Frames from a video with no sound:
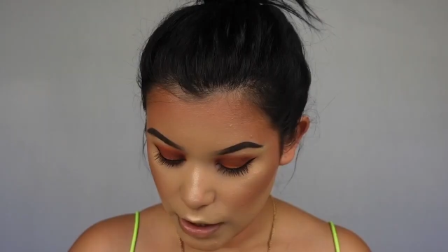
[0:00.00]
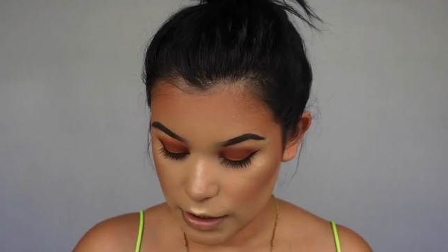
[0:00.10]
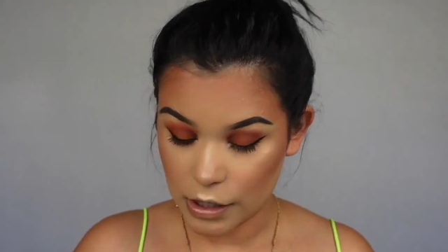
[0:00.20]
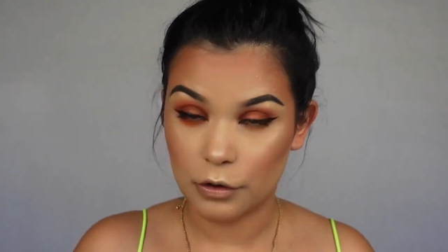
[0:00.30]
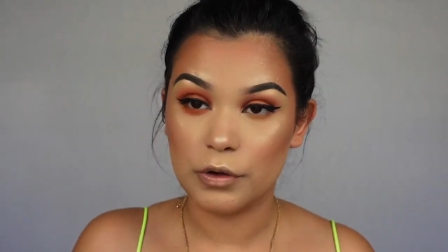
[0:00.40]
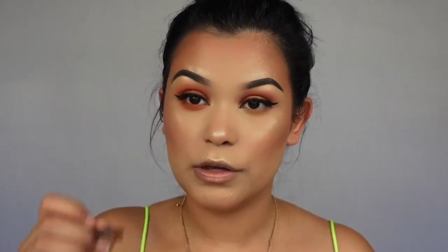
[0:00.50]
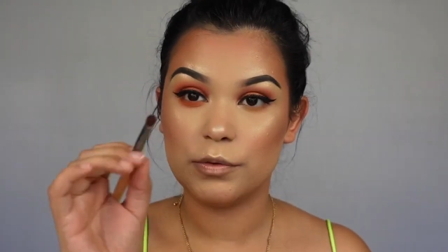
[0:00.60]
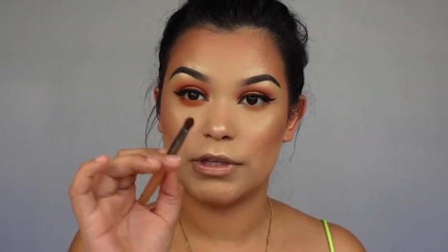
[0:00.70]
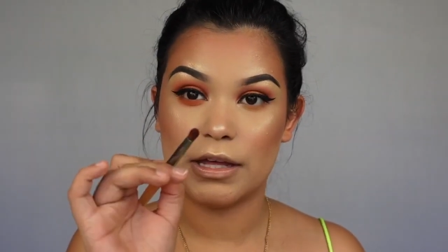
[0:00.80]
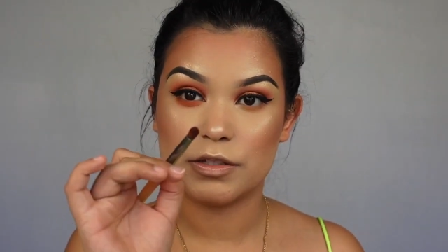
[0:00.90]
Now going in
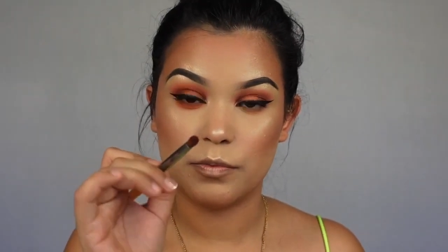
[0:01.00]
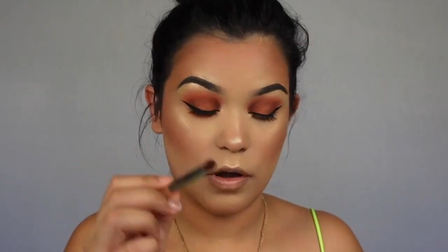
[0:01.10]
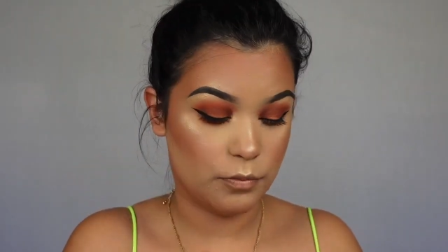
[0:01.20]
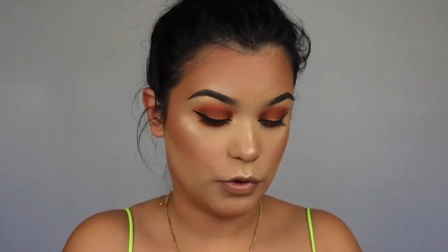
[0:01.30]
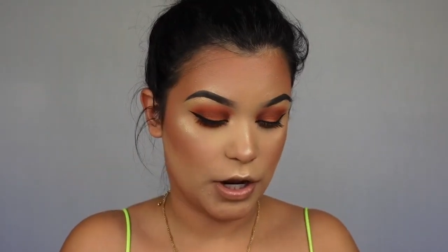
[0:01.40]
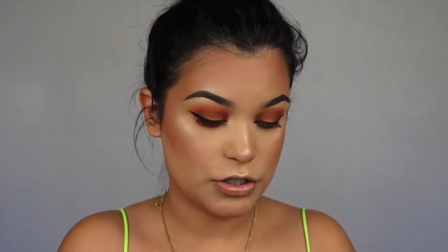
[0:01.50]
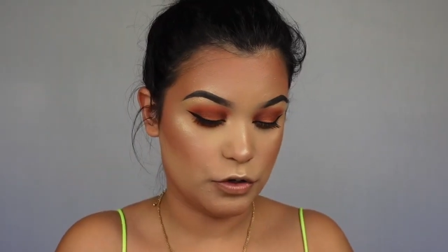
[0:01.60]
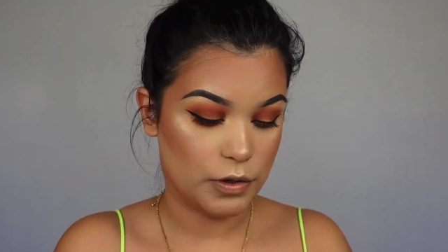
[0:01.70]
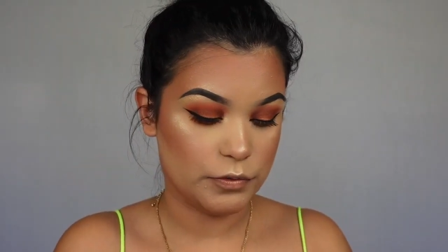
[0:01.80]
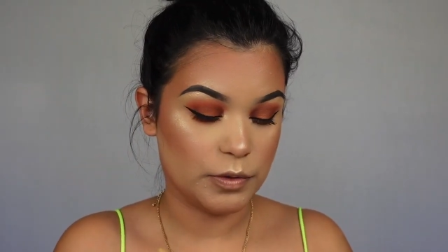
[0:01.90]
with that small brush and
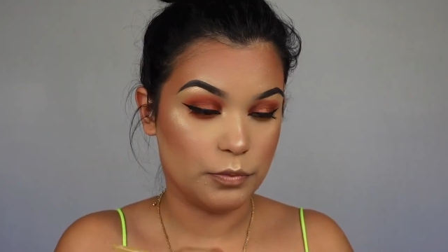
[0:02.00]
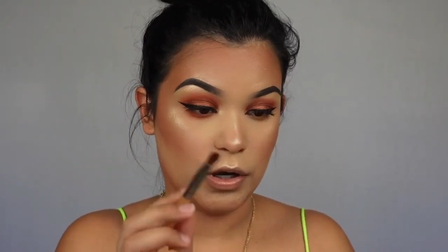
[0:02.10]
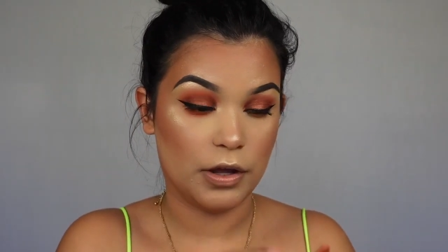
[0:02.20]
going with the brown,